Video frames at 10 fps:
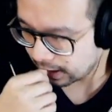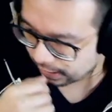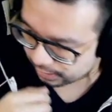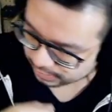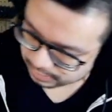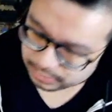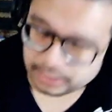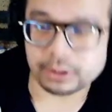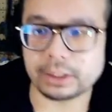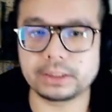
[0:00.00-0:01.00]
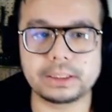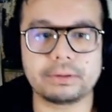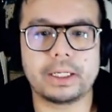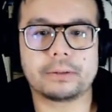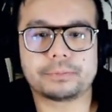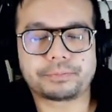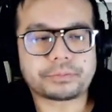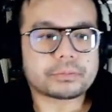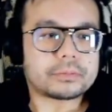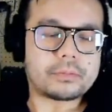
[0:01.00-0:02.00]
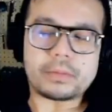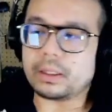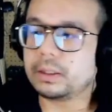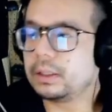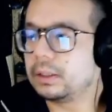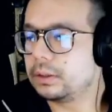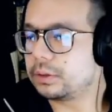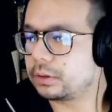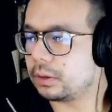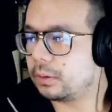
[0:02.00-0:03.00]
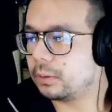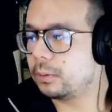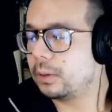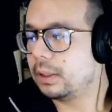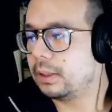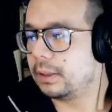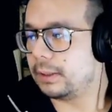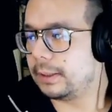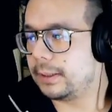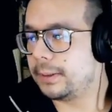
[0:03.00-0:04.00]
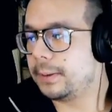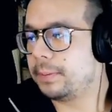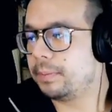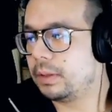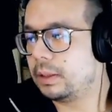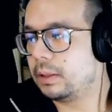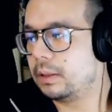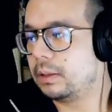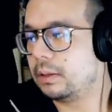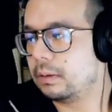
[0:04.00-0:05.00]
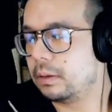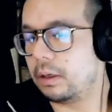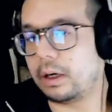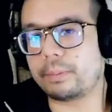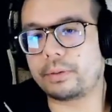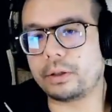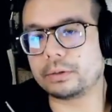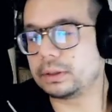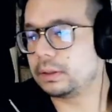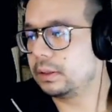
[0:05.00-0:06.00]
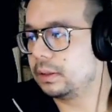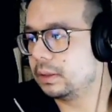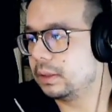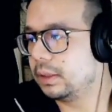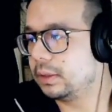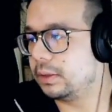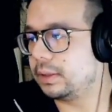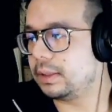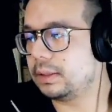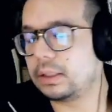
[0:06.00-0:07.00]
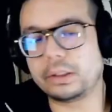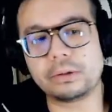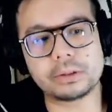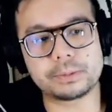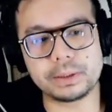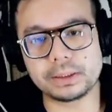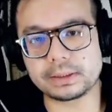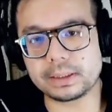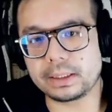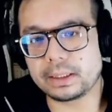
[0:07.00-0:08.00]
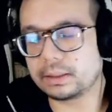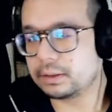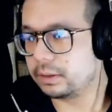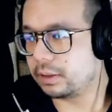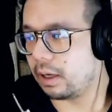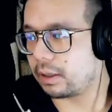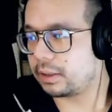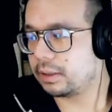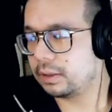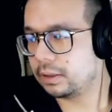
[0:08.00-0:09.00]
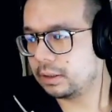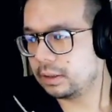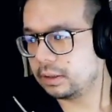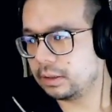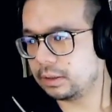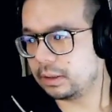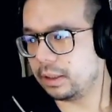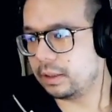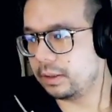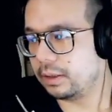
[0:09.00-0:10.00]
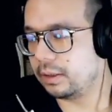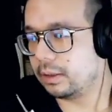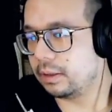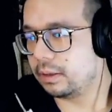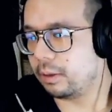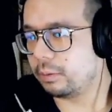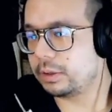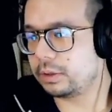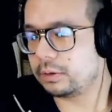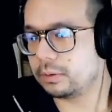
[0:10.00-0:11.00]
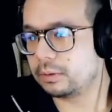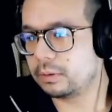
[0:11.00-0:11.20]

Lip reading: and that's all I can see right now. So, all right, pros. So this is a USB-C dock, and I want to